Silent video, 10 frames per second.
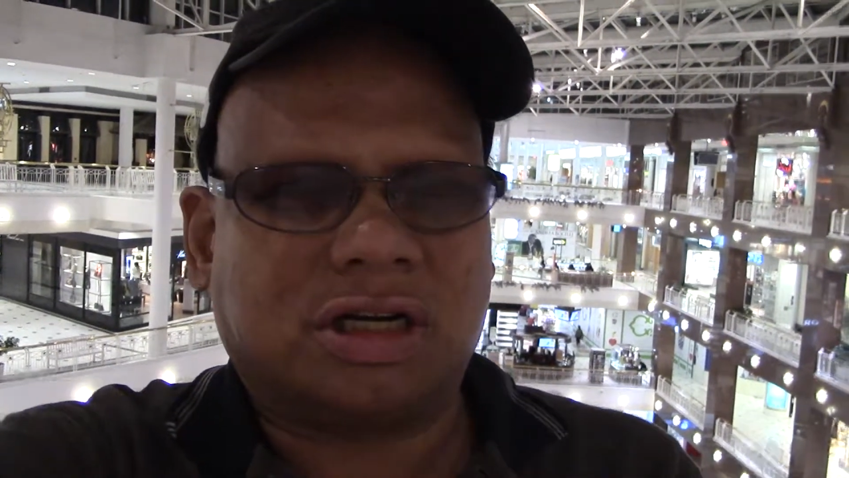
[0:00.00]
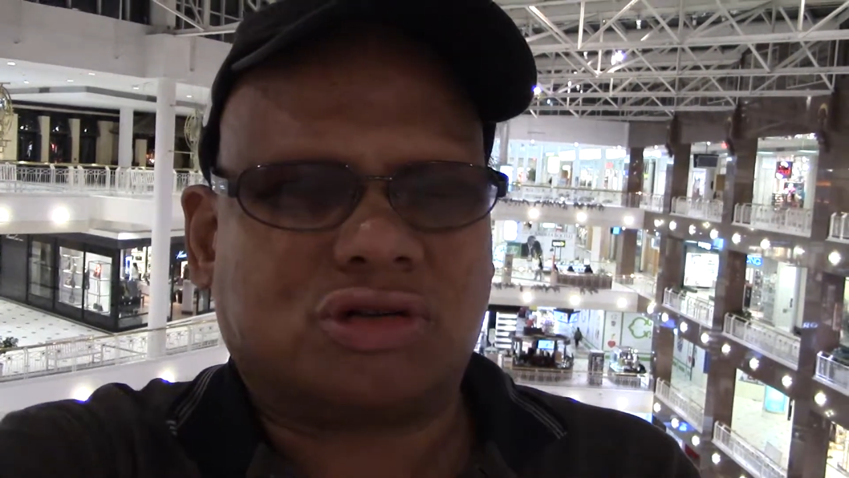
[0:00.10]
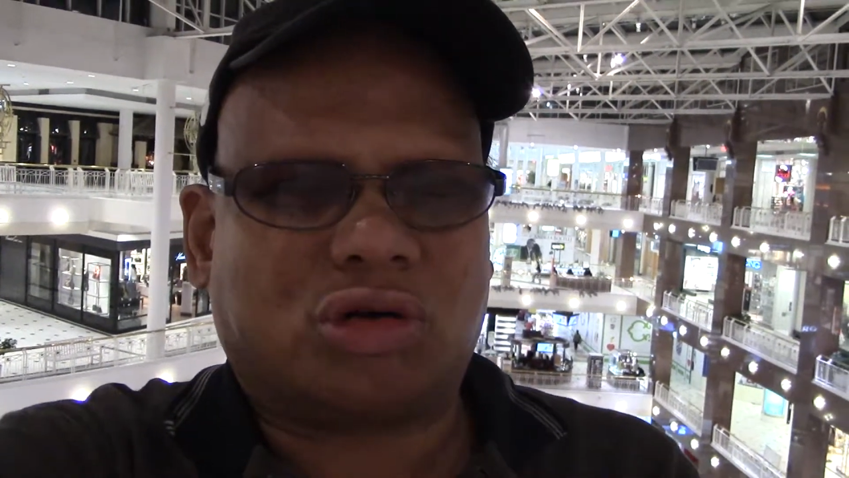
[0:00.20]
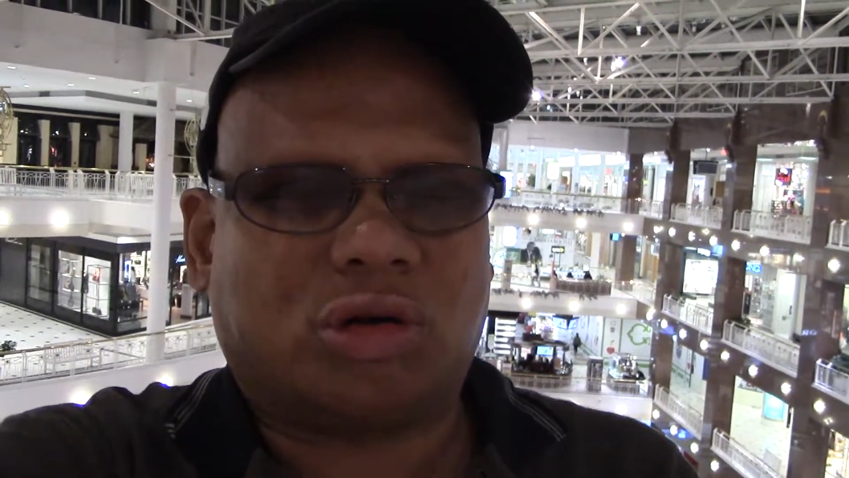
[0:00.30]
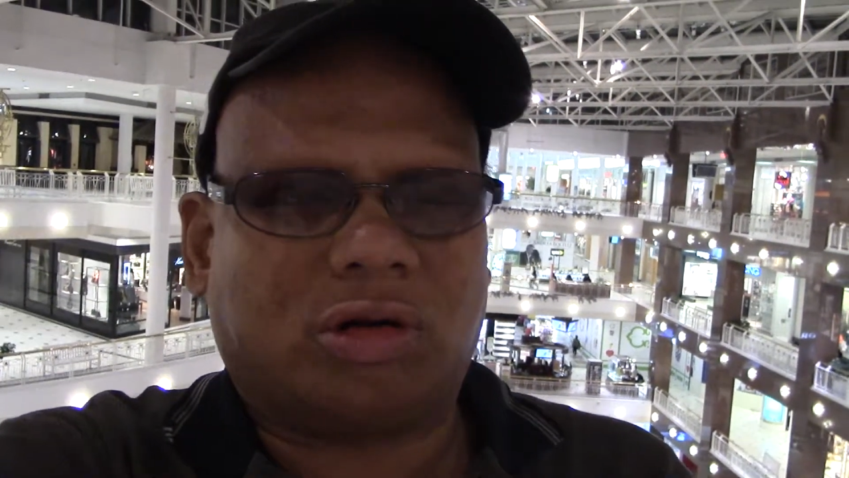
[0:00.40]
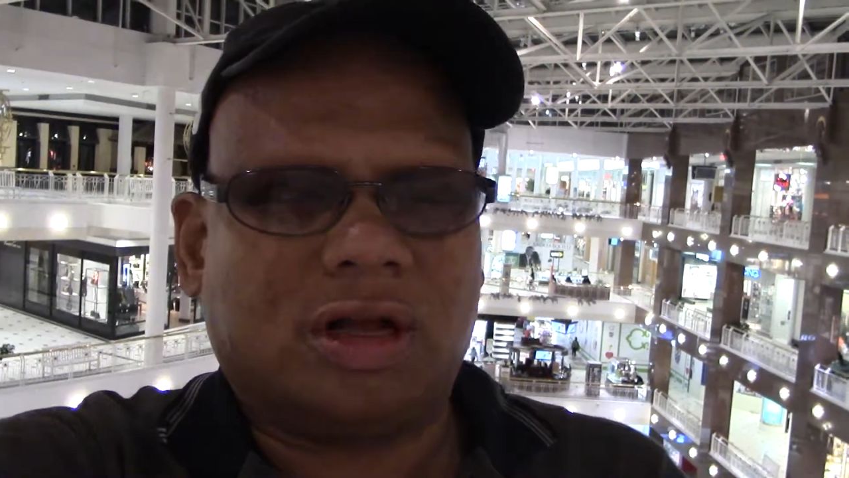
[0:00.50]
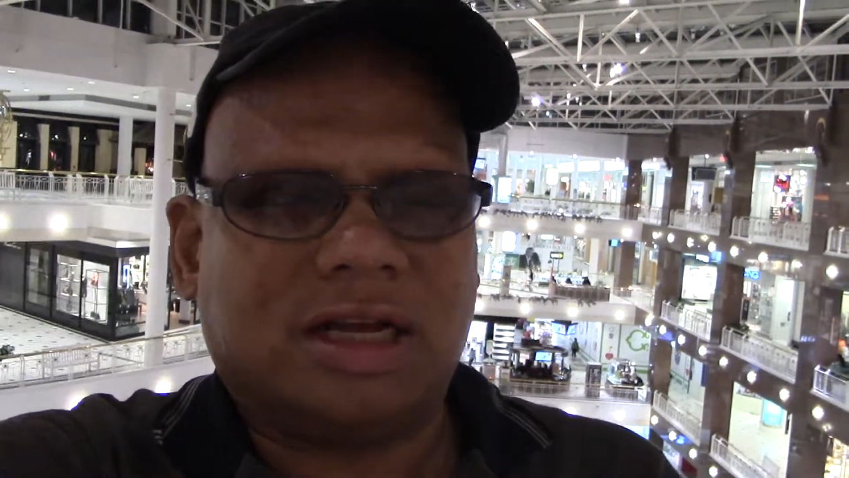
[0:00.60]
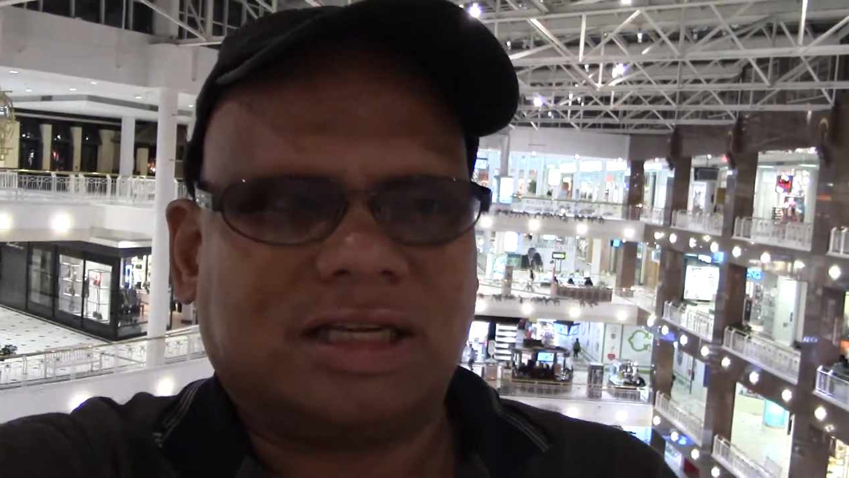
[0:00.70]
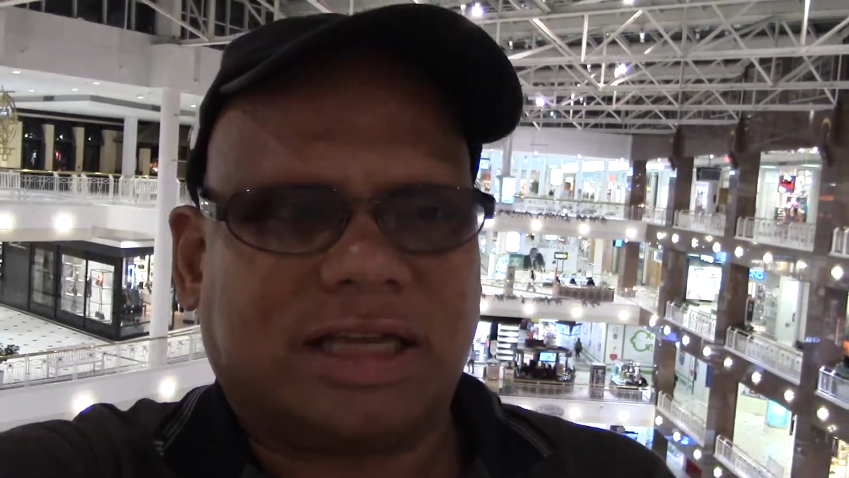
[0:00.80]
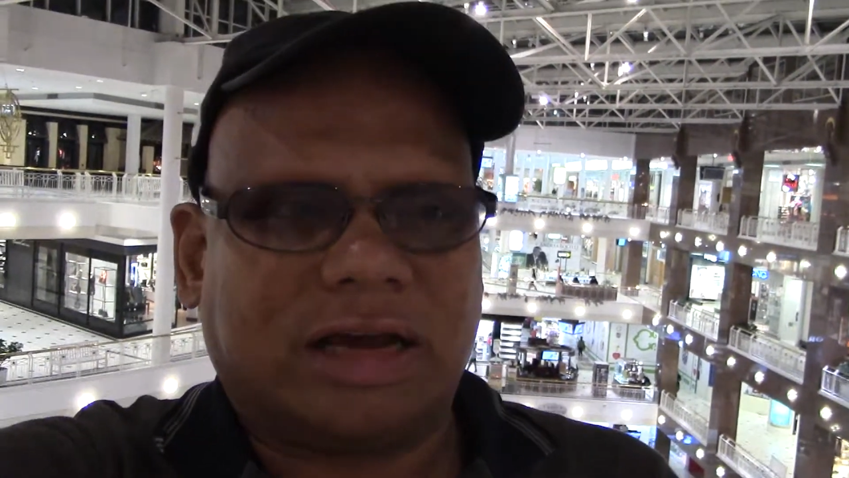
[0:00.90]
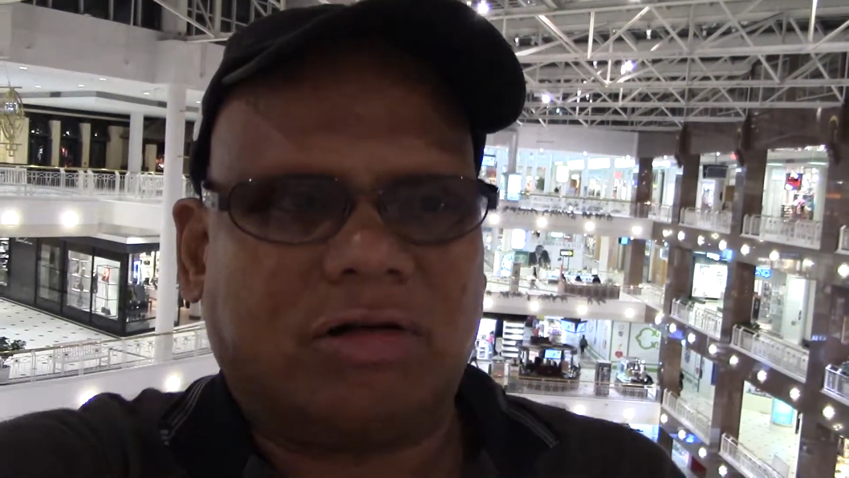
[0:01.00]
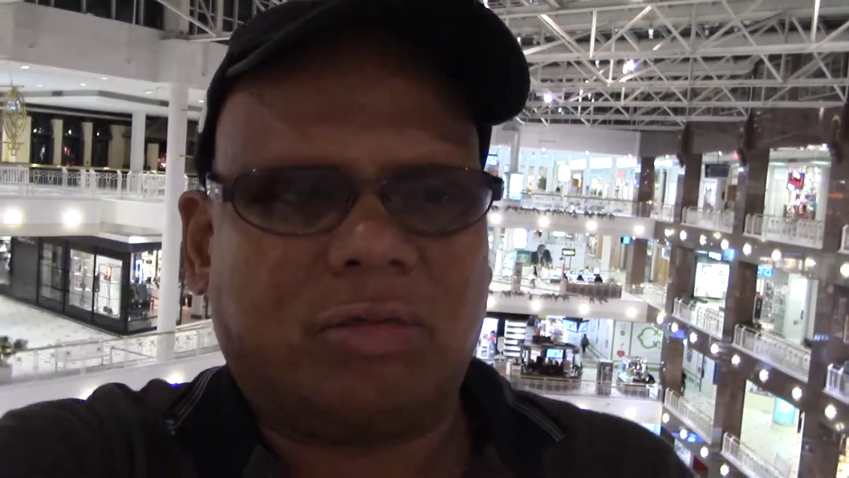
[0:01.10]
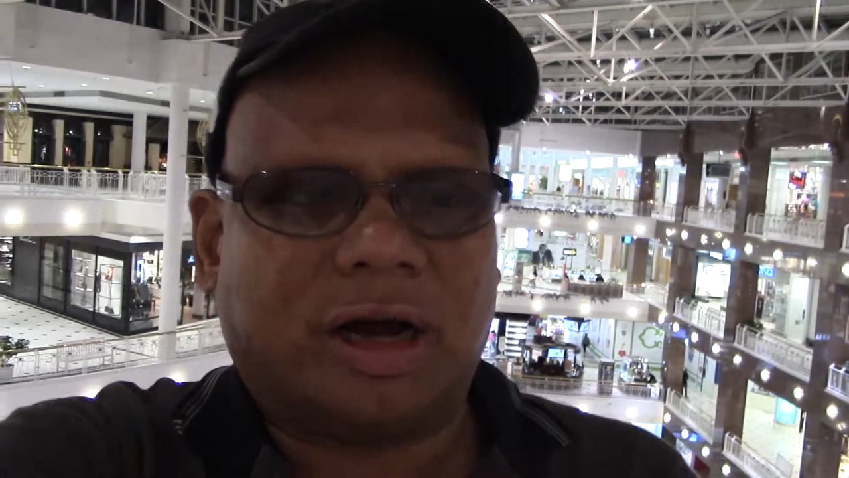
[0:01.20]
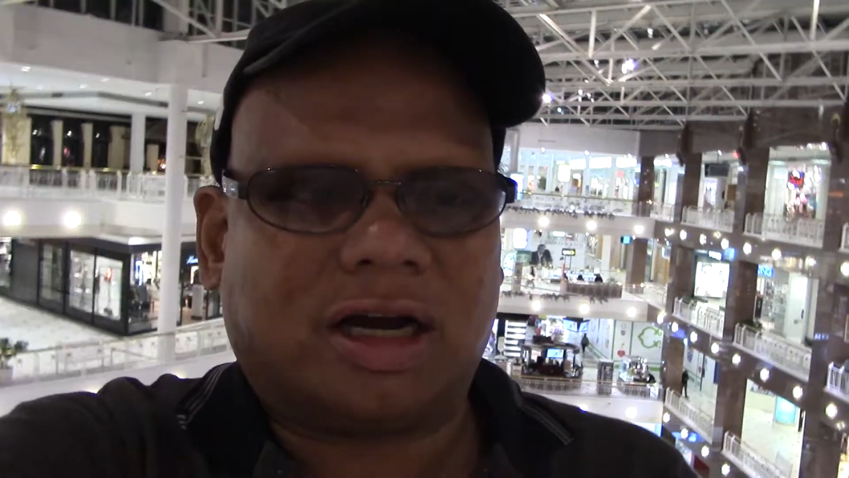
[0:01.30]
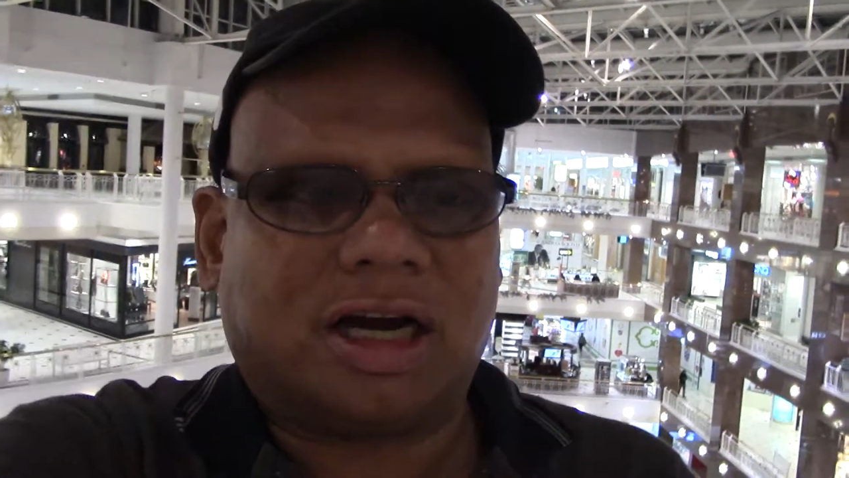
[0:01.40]
control saying,
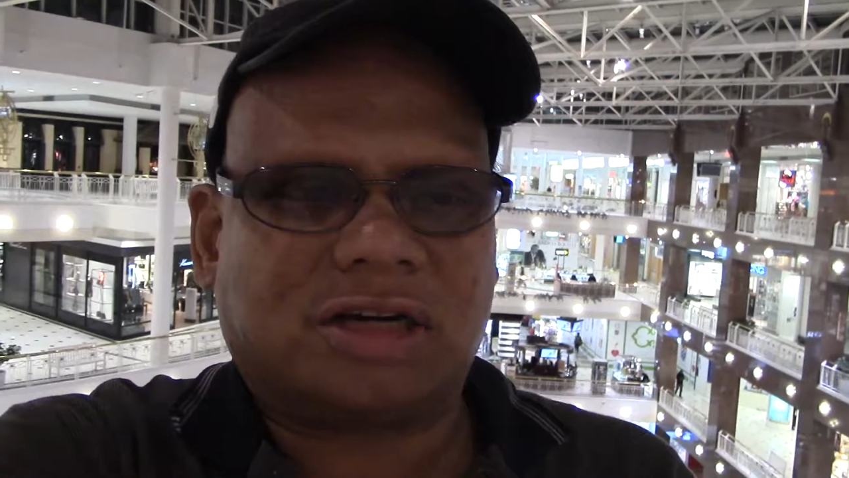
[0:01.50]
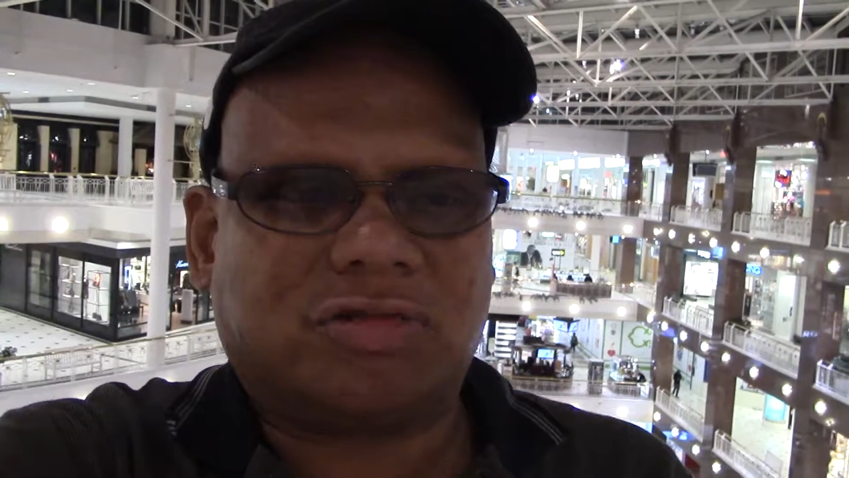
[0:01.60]
oh my gosh,